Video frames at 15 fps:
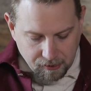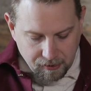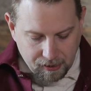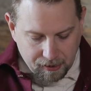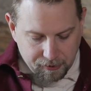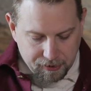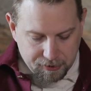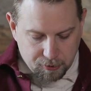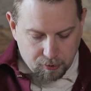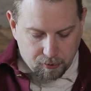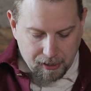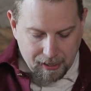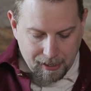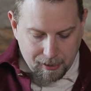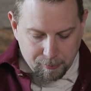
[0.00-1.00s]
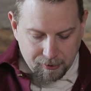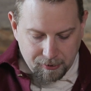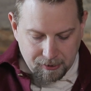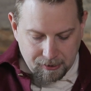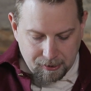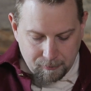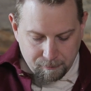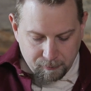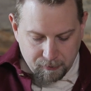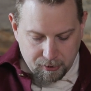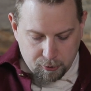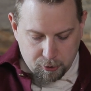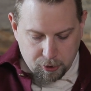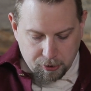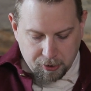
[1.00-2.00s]
Now let's grab
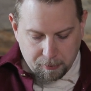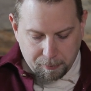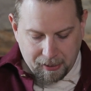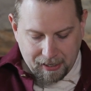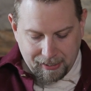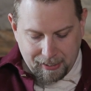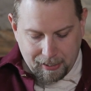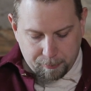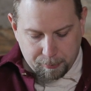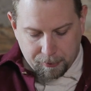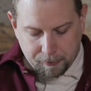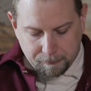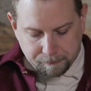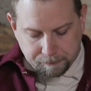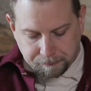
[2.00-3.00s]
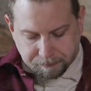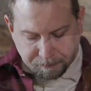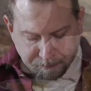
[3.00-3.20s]
the sugared pineapple,